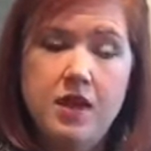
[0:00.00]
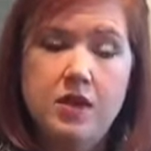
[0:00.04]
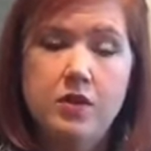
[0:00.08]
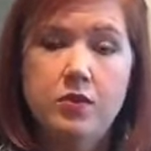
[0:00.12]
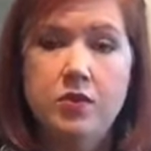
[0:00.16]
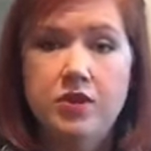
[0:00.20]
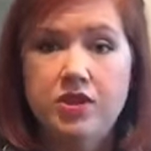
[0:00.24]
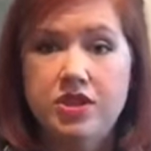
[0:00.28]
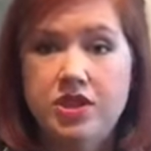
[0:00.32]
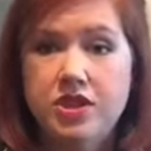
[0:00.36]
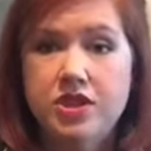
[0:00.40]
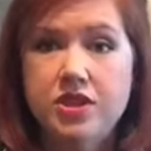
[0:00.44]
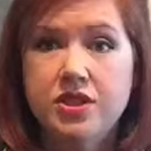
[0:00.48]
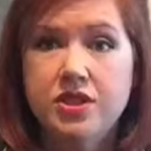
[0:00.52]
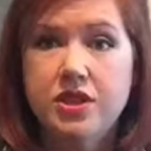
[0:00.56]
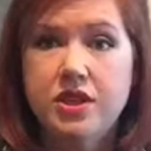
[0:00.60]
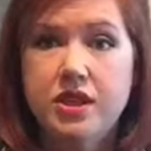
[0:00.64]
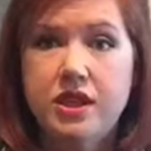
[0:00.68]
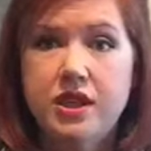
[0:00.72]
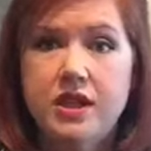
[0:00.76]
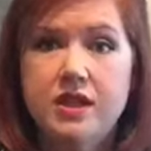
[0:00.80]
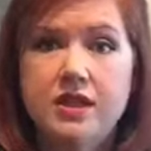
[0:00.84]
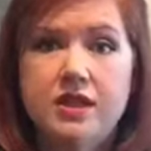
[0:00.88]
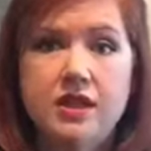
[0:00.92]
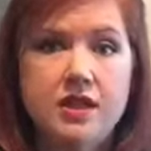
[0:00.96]
Which is
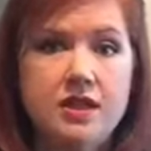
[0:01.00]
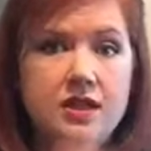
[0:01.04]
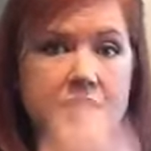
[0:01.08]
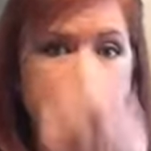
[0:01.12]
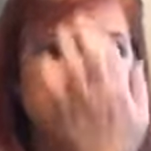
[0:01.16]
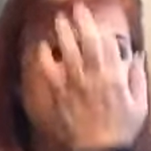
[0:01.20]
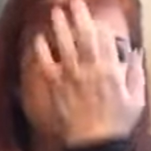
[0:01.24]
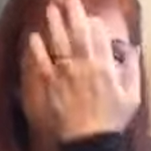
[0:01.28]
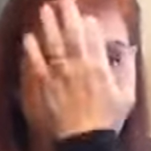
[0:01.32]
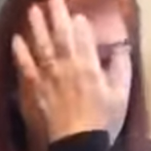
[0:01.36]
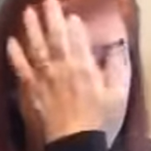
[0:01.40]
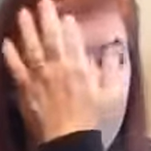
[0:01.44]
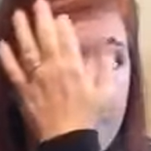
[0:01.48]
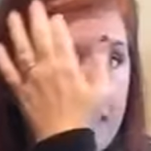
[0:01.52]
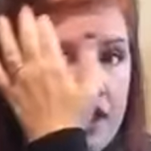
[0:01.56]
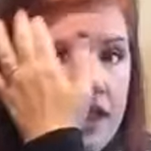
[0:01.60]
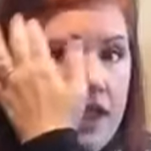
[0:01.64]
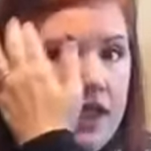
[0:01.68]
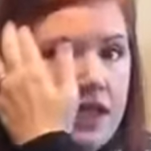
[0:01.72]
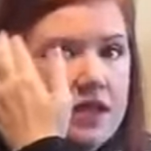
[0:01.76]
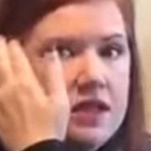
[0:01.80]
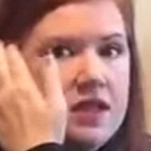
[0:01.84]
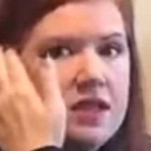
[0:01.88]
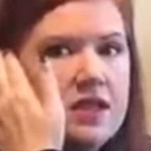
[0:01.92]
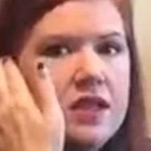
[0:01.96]
good. That's in, I
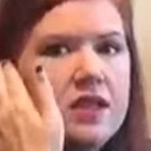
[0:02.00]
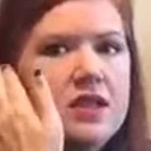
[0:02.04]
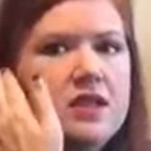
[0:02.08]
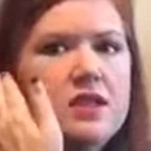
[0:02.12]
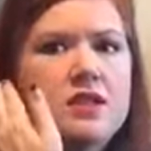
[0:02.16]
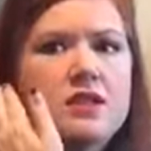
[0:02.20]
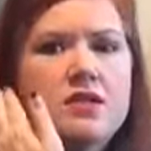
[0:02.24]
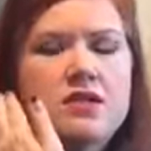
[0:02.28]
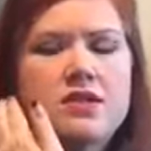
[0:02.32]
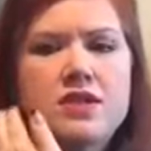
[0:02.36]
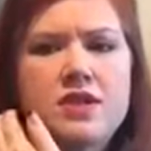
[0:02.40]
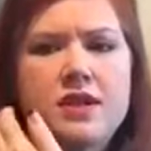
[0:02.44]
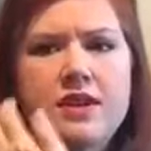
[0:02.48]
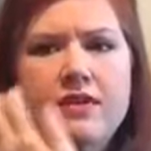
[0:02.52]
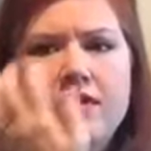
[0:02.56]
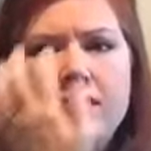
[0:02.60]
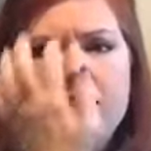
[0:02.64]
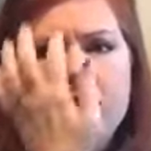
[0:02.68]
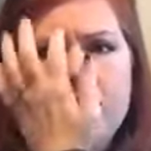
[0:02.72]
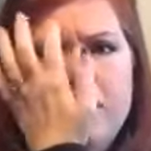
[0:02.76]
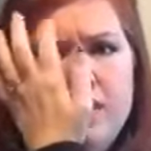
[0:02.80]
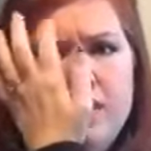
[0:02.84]
think, 6 or 7